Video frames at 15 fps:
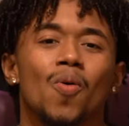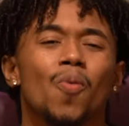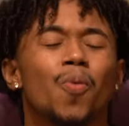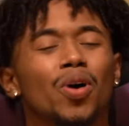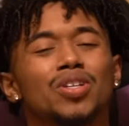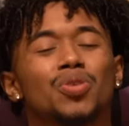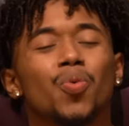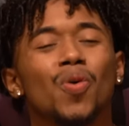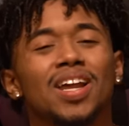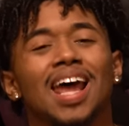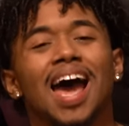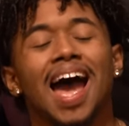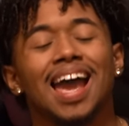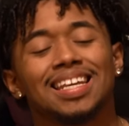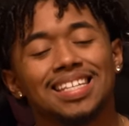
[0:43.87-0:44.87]
was when
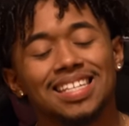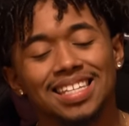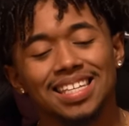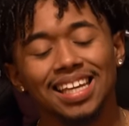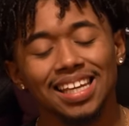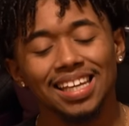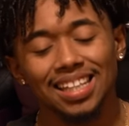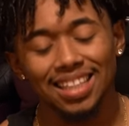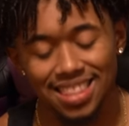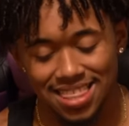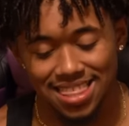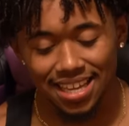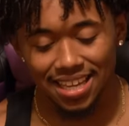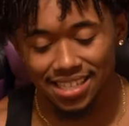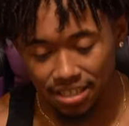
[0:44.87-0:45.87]
I seen
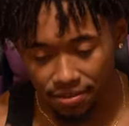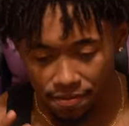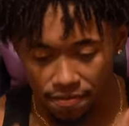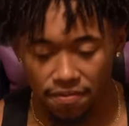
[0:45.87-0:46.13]
this